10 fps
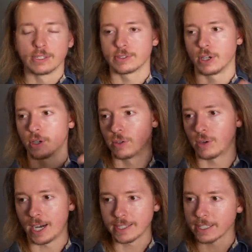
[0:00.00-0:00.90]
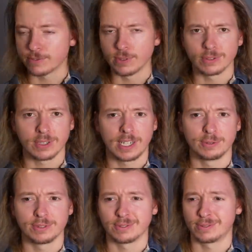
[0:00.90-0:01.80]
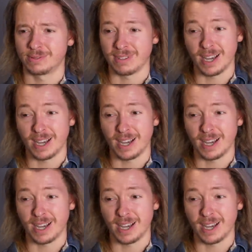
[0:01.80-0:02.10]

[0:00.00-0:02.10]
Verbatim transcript: So I a phone until I was,